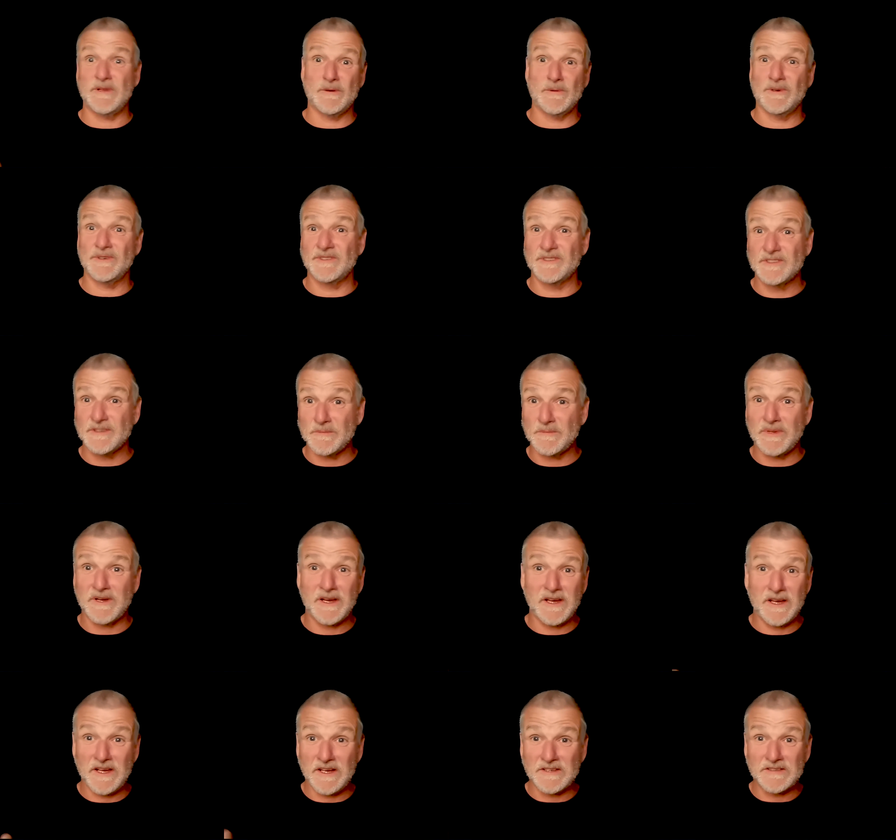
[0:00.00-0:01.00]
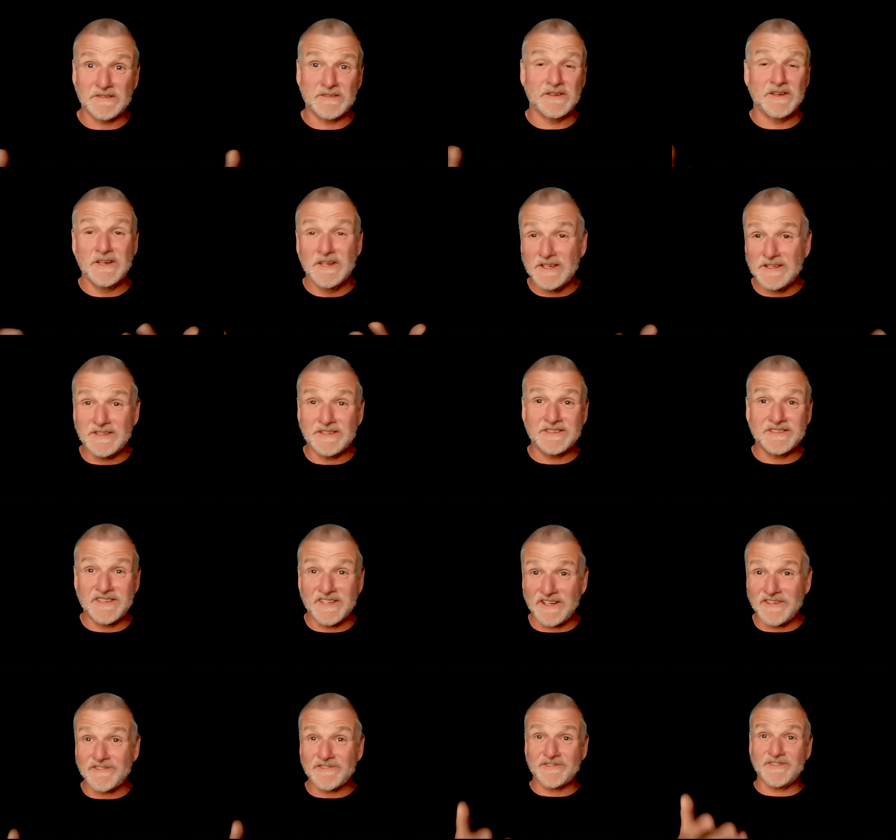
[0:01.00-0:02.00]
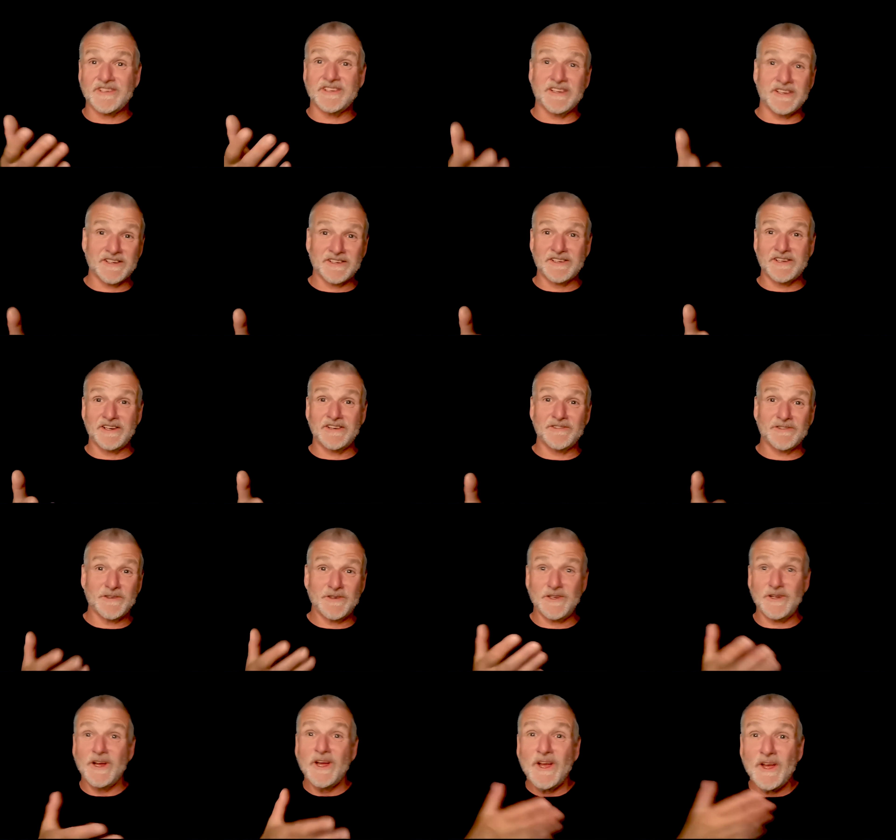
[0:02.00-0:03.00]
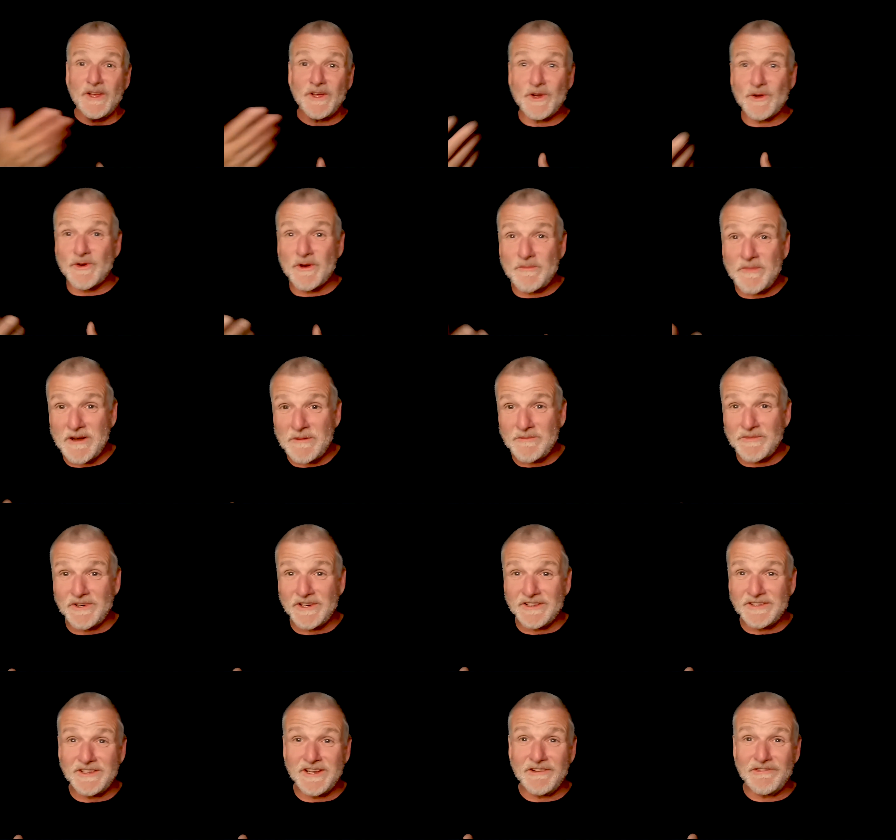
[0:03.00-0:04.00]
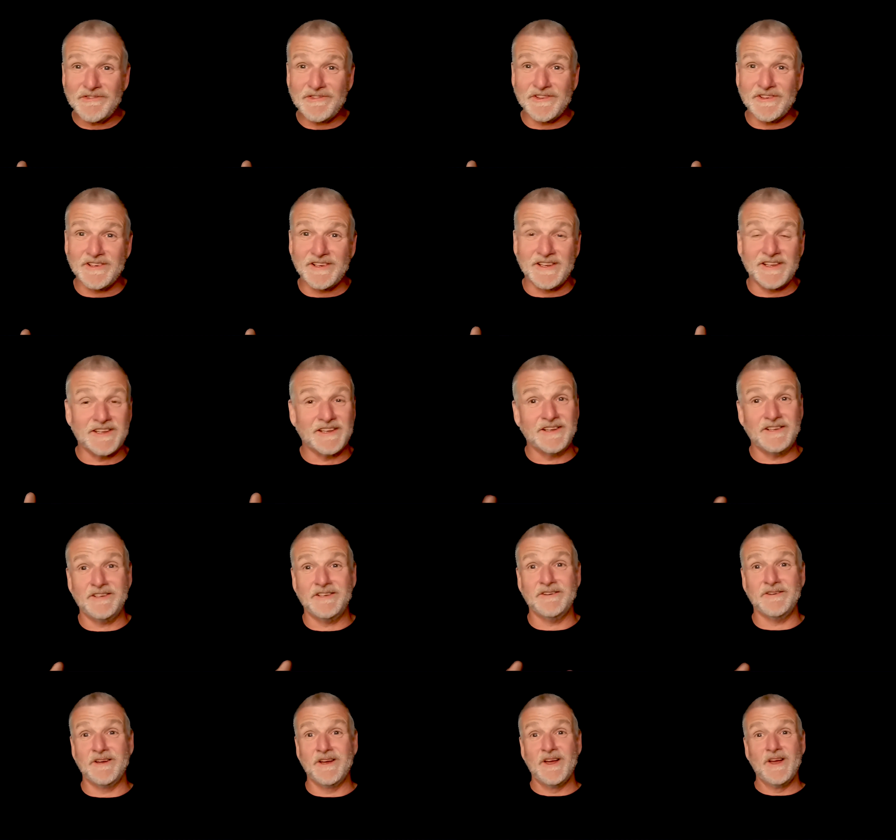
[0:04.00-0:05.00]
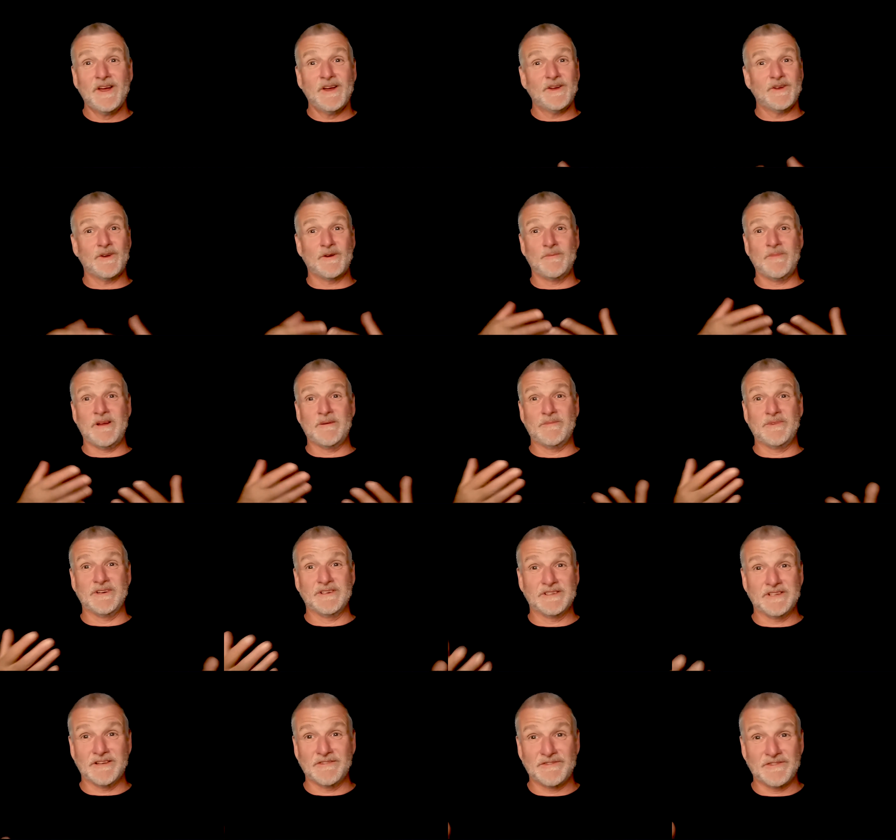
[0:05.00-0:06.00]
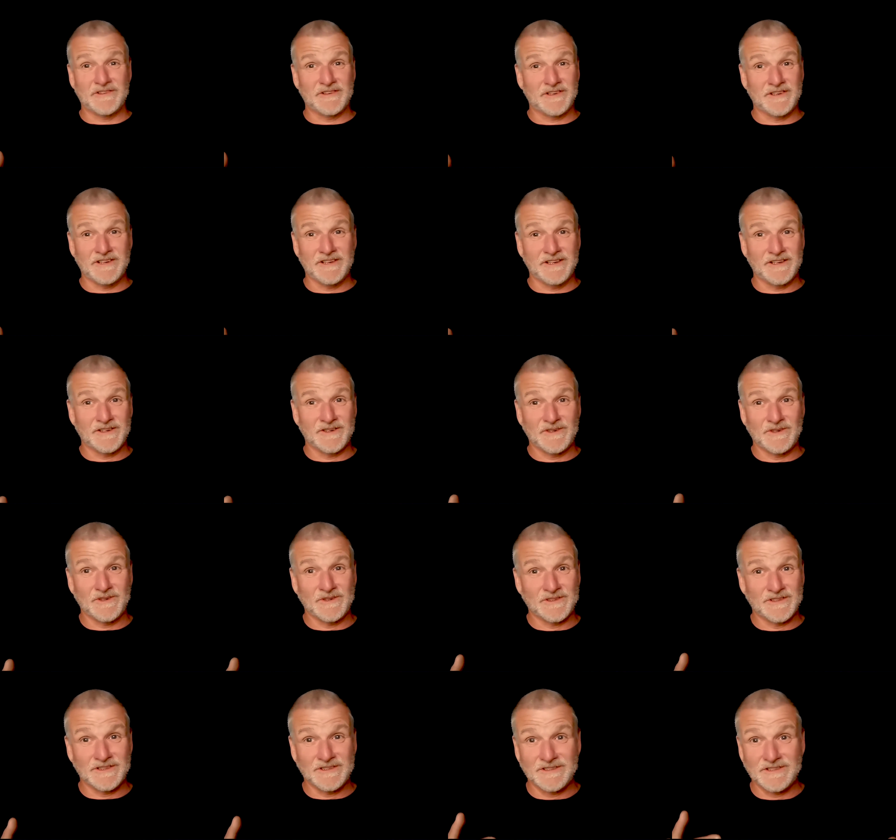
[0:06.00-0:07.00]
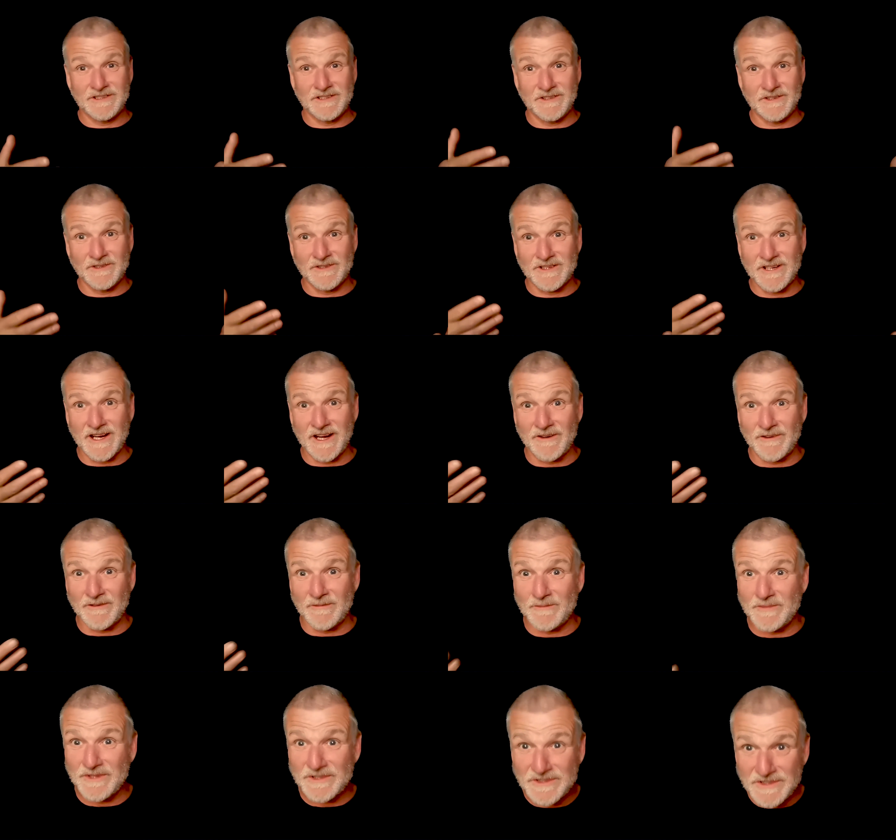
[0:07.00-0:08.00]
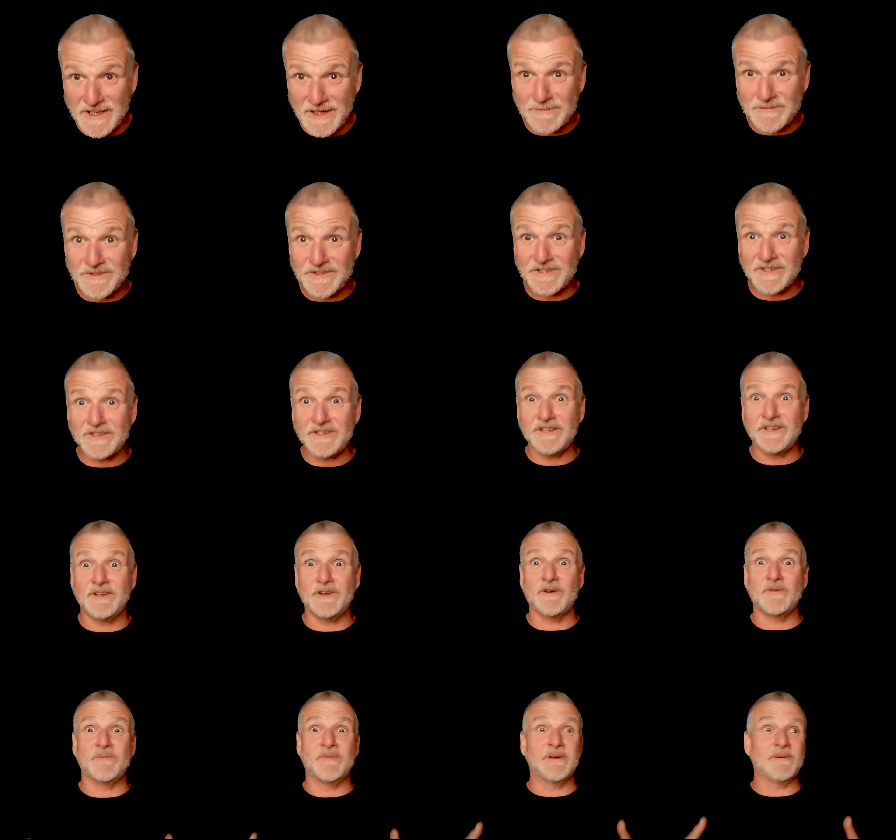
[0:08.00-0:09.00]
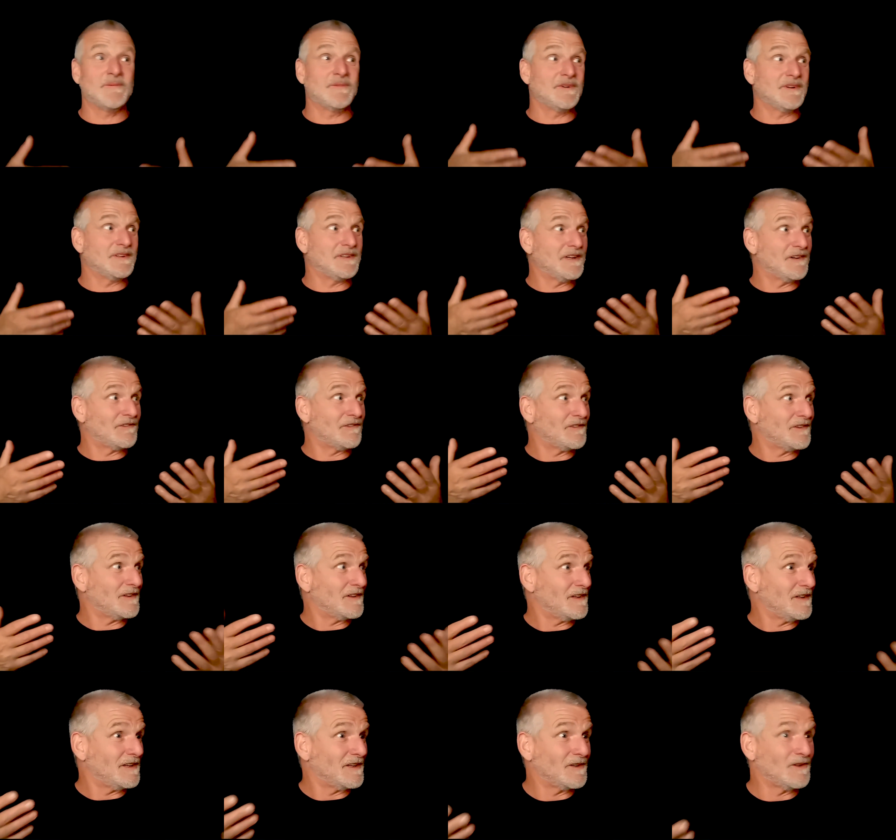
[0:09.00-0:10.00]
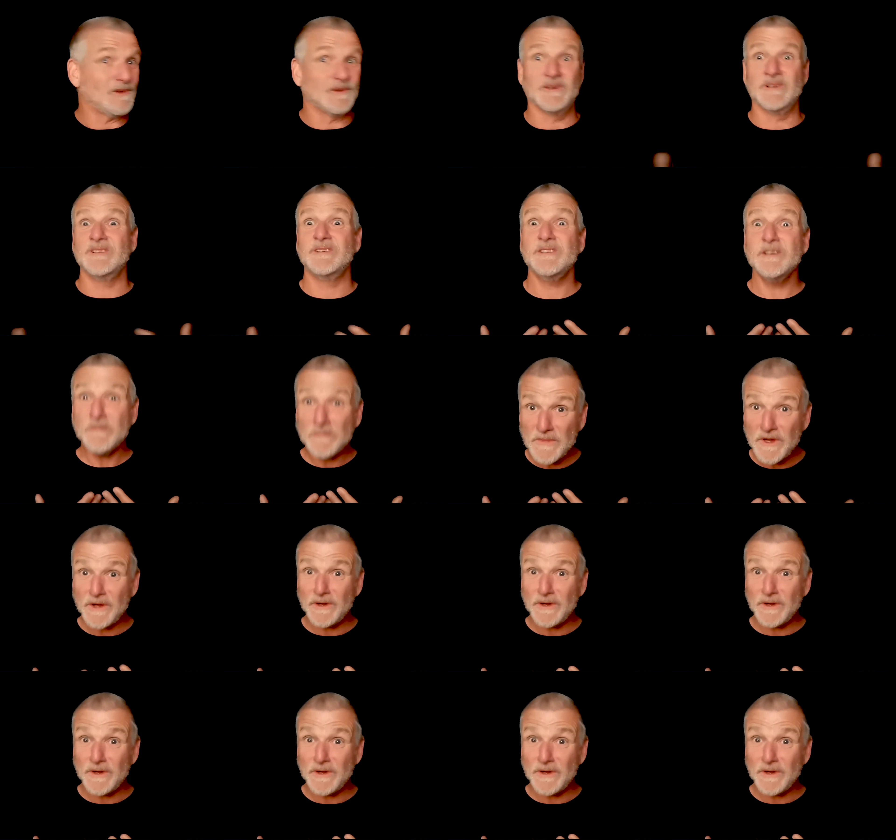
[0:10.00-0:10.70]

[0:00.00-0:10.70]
it wasn't so bad, and this came from it, that came from it. You'll remember it differently, and you remember it differently according to your current perception, and you remember it differently according to your